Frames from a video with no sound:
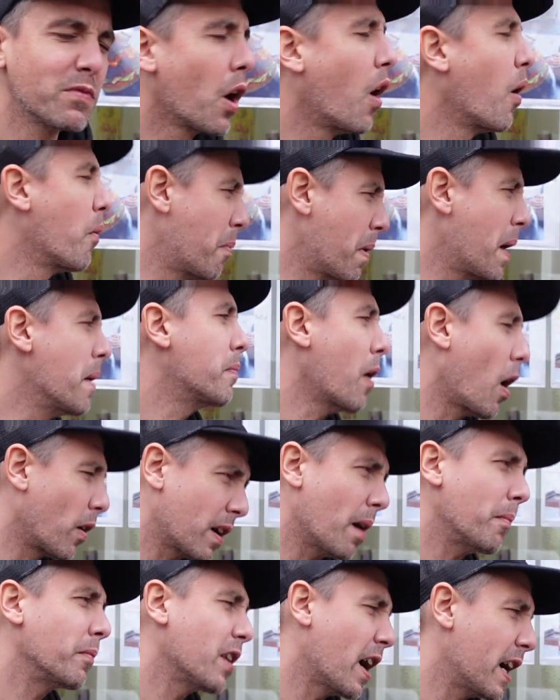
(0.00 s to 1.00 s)
I'll
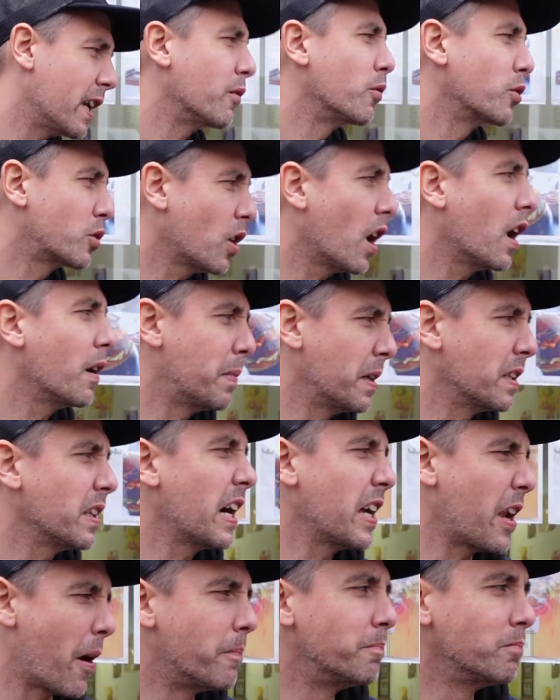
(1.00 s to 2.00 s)
come later. We'll try a bit
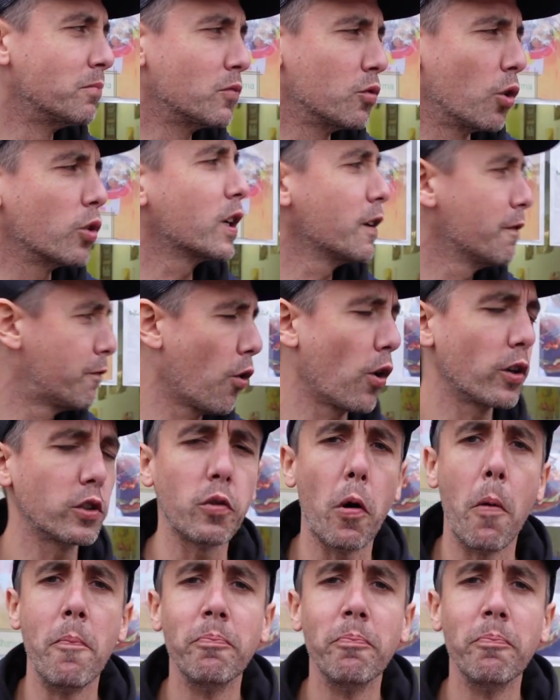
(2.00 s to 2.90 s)
later. Looking forward to it.